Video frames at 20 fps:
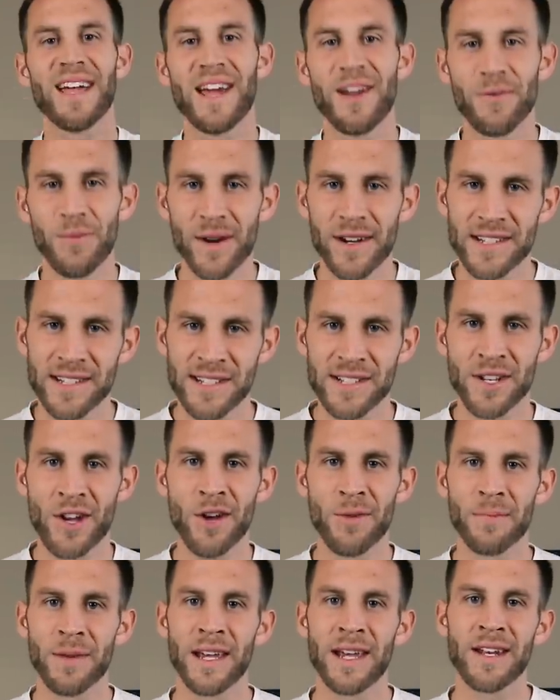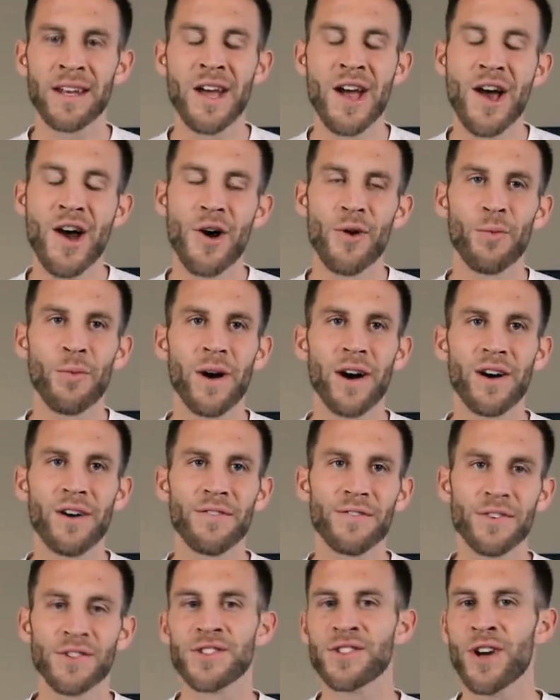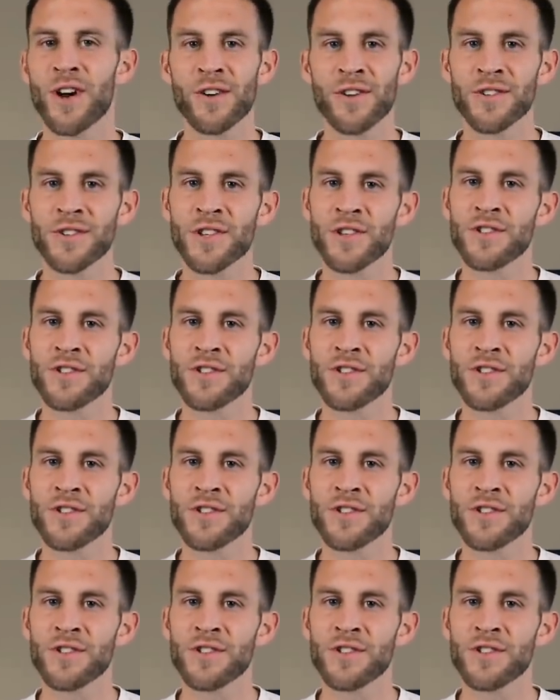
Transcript: again, what does this all mean? Well, for starters,